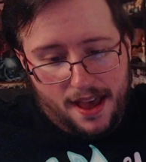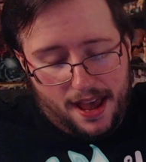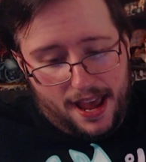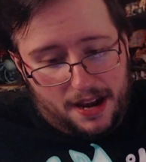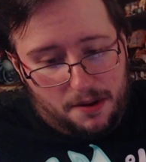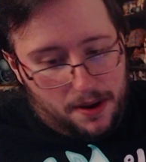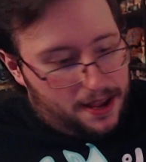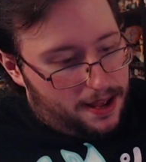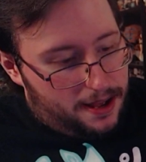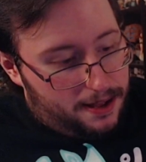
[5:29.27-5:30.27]
Anyway,
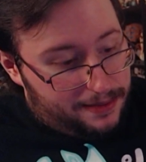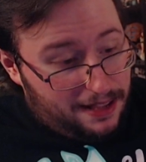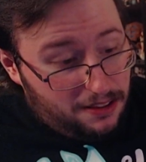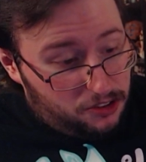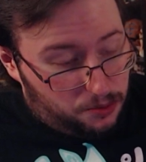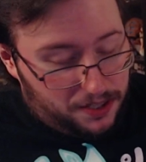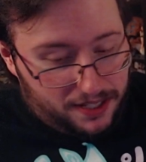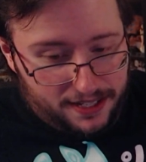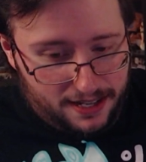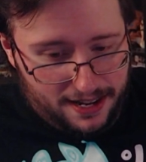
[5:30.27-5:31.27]
uh, that looks really
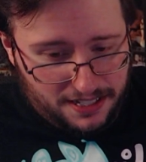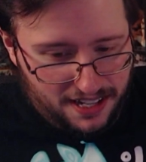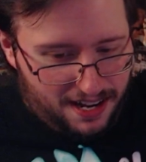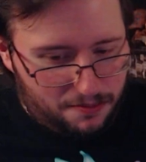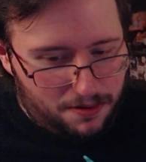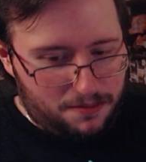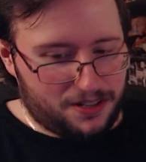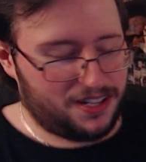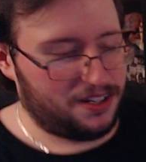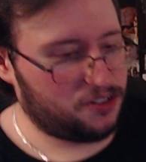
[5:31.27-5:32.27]
good. I actually kind of want to
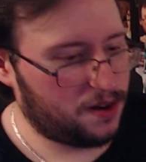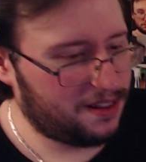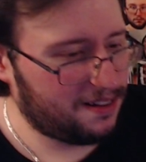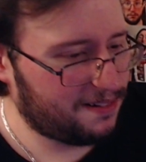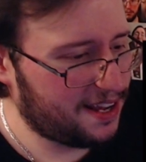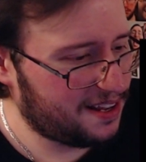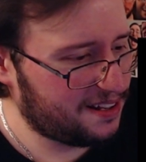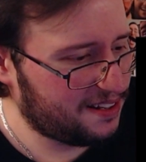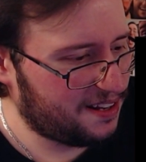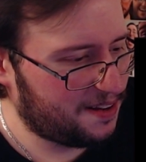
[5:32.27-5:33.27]
watch that trailer
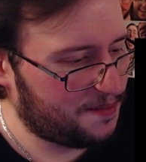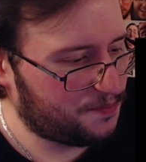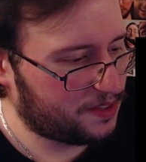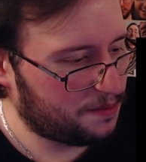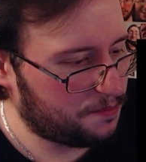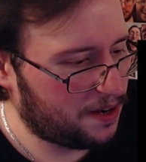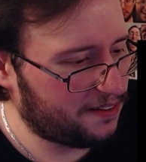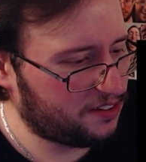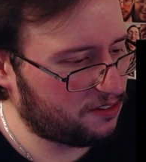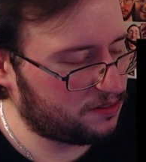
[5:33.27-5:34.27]
again, but I
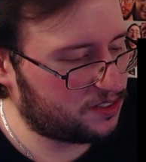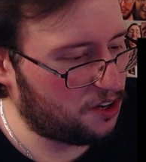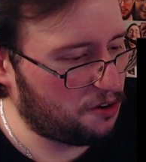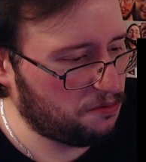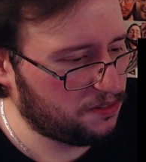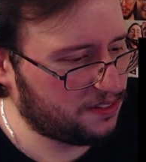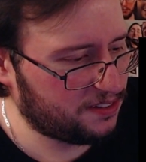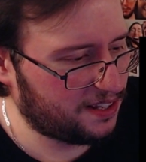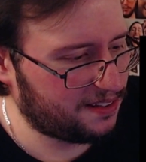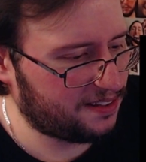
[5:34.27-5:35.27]
also don't
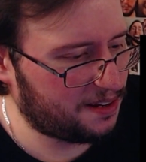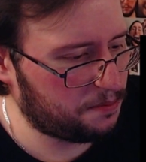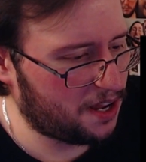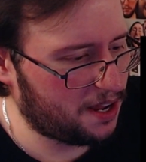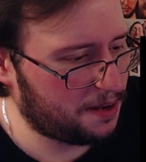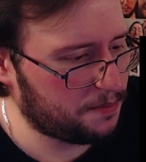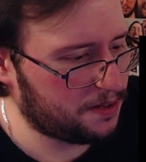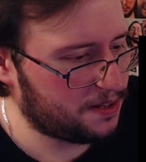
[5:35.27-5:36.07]
at the same time.